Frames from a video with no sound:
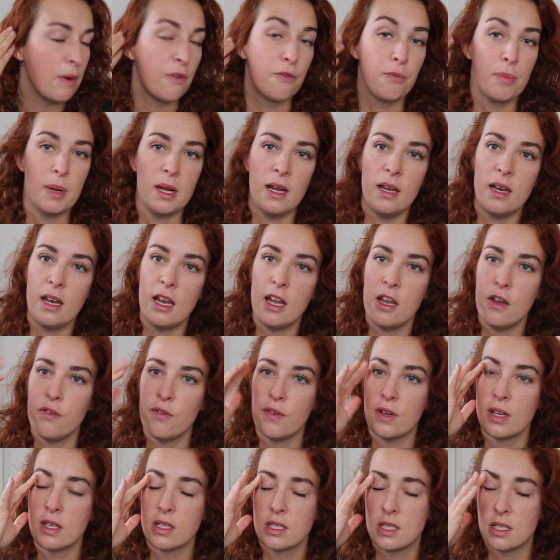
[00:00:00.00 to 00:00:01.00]
I've been
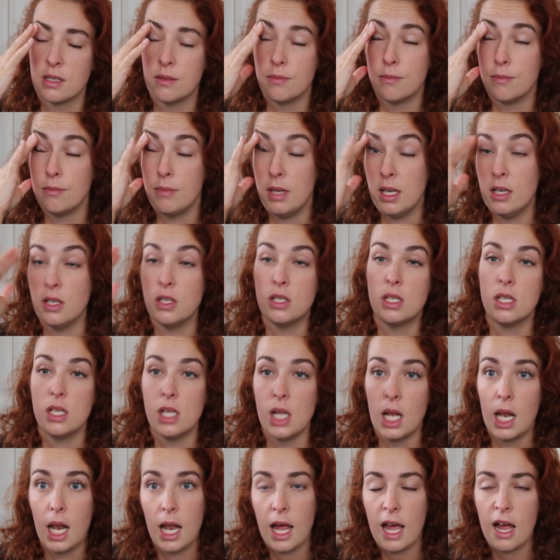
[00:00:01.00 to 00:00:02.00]
having some mental